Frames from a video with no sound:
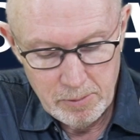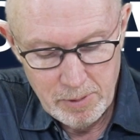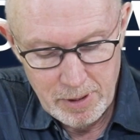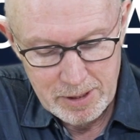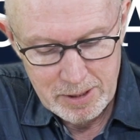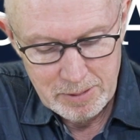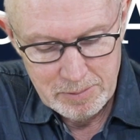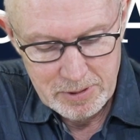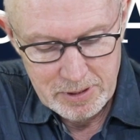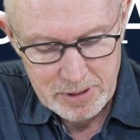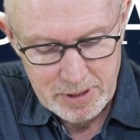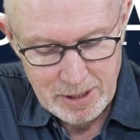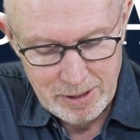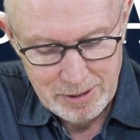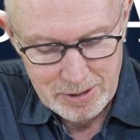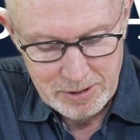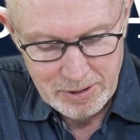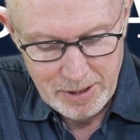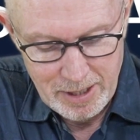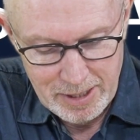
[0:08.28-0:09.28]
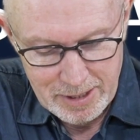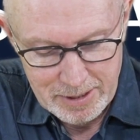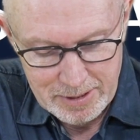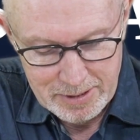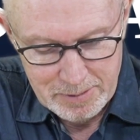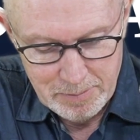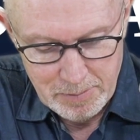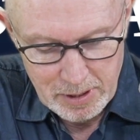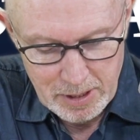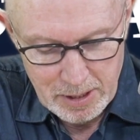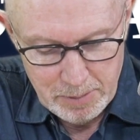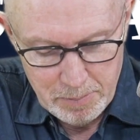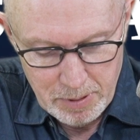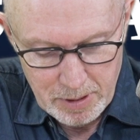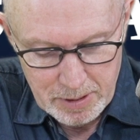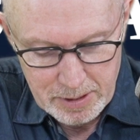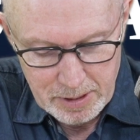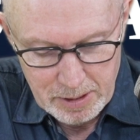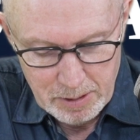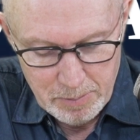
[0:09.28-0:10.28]
welcome to the Australian's Money
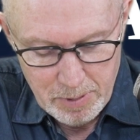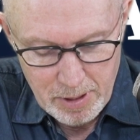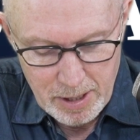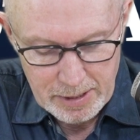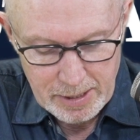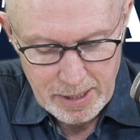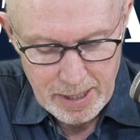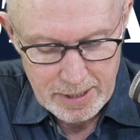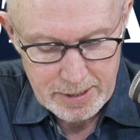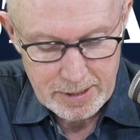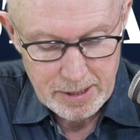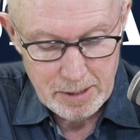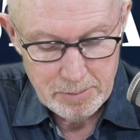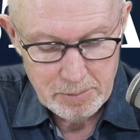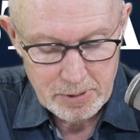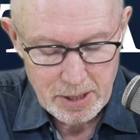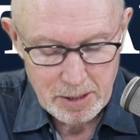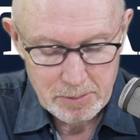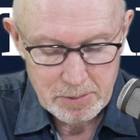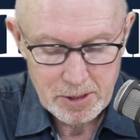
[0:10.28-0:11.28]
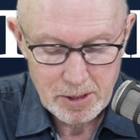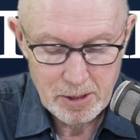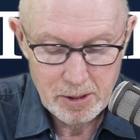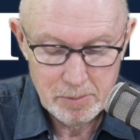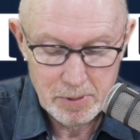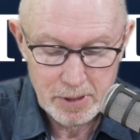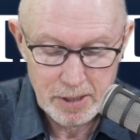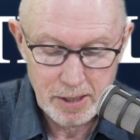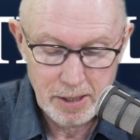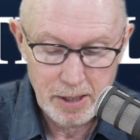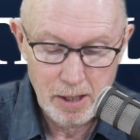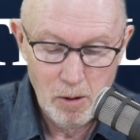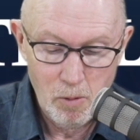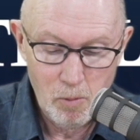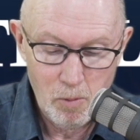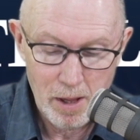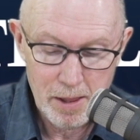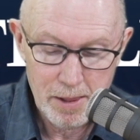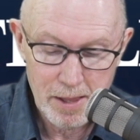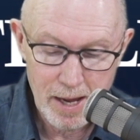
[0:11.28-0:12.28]
Puzzle podcast. I'm James Kirby, the
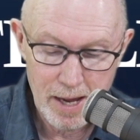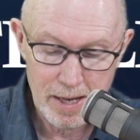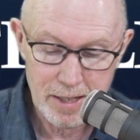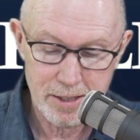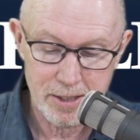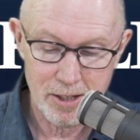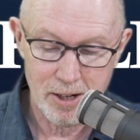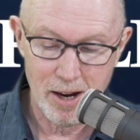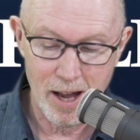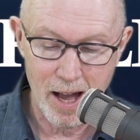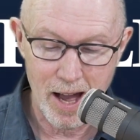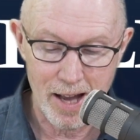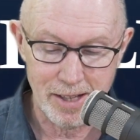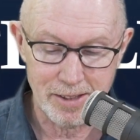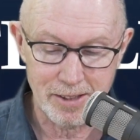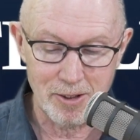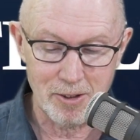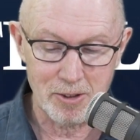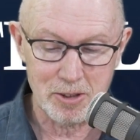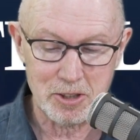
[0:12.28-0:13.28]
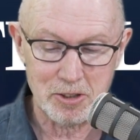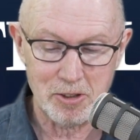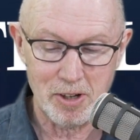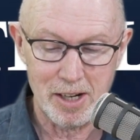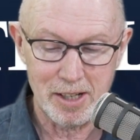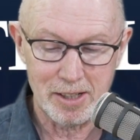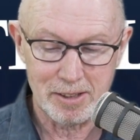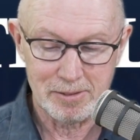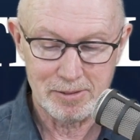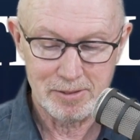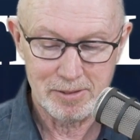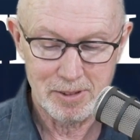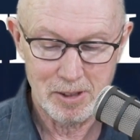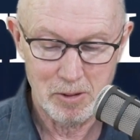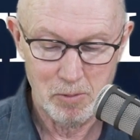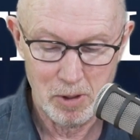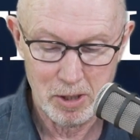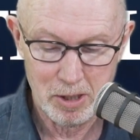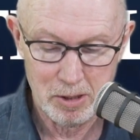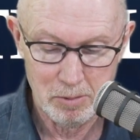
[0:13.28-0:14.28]
wealth editor at The Australian.
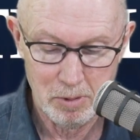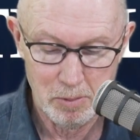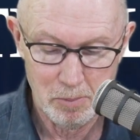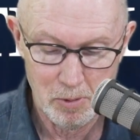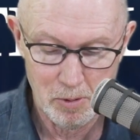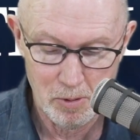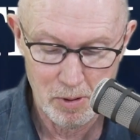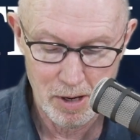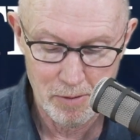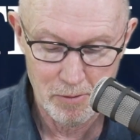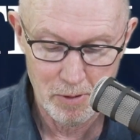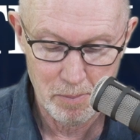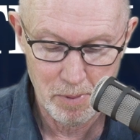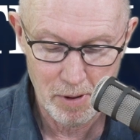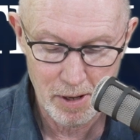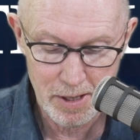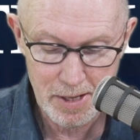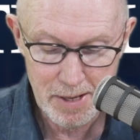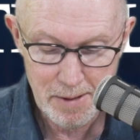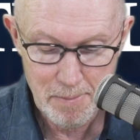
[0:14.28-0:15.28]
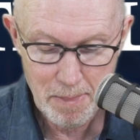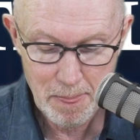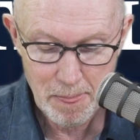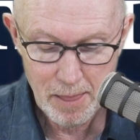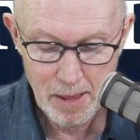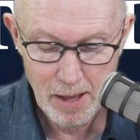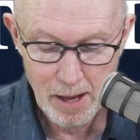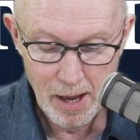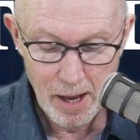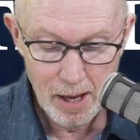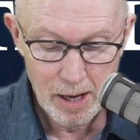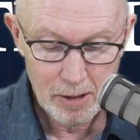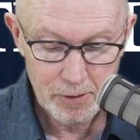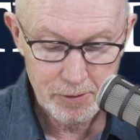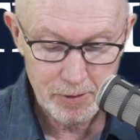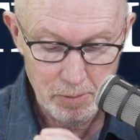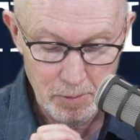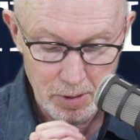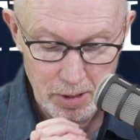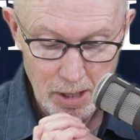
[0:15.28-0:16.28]
And welcome aboard, everybody. Now,
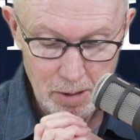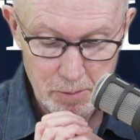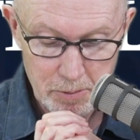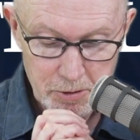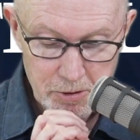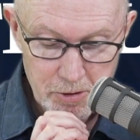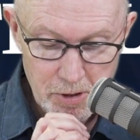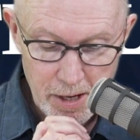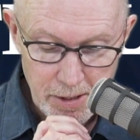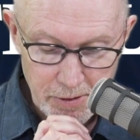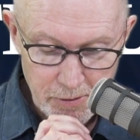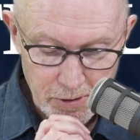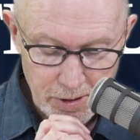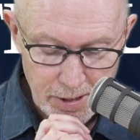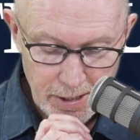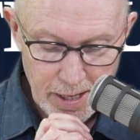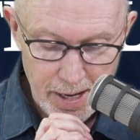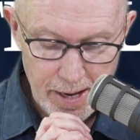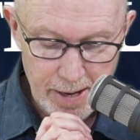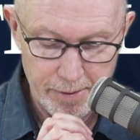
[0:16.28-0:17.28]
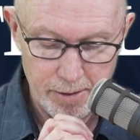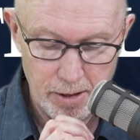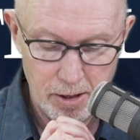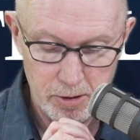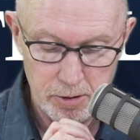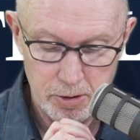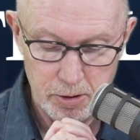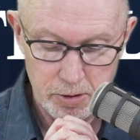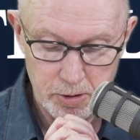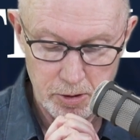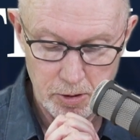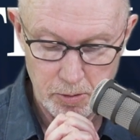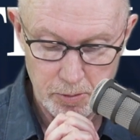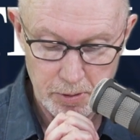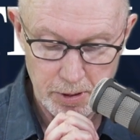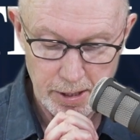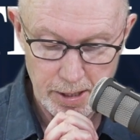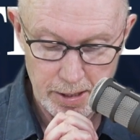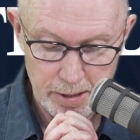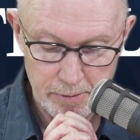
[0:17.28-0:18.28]
someone I was trying to get on the show at
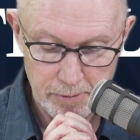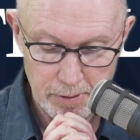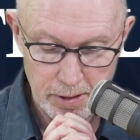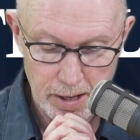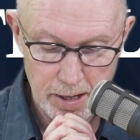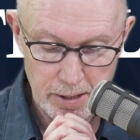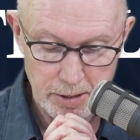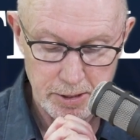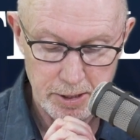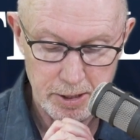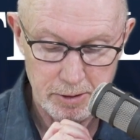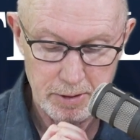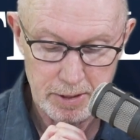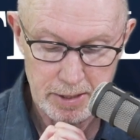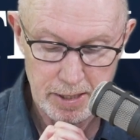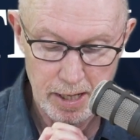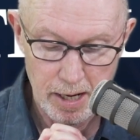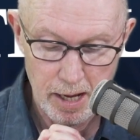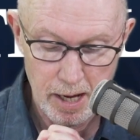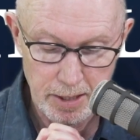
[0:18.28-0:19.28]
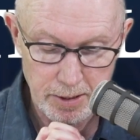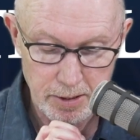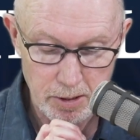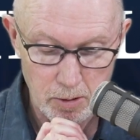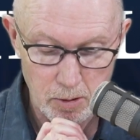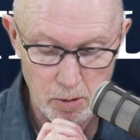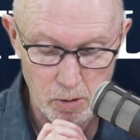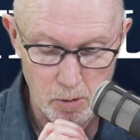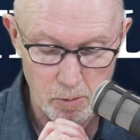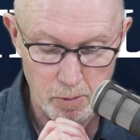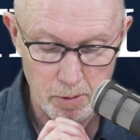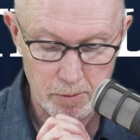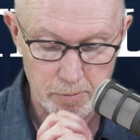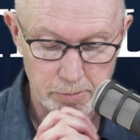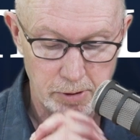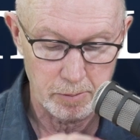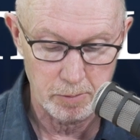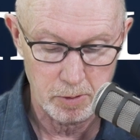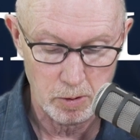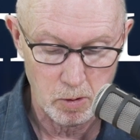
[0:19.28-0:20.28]
the end of last year is Eliza Owen
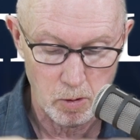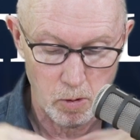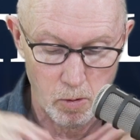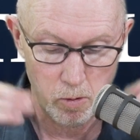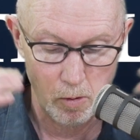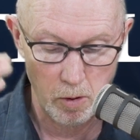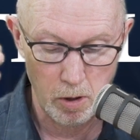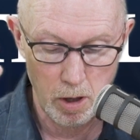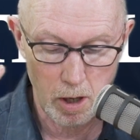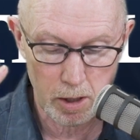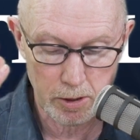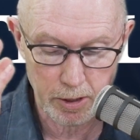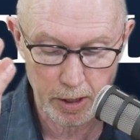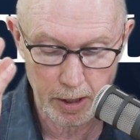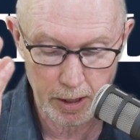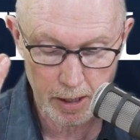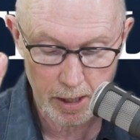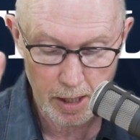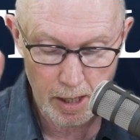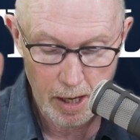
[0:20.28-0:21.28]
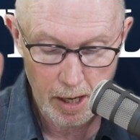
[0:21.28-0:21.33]
from the CoreLogic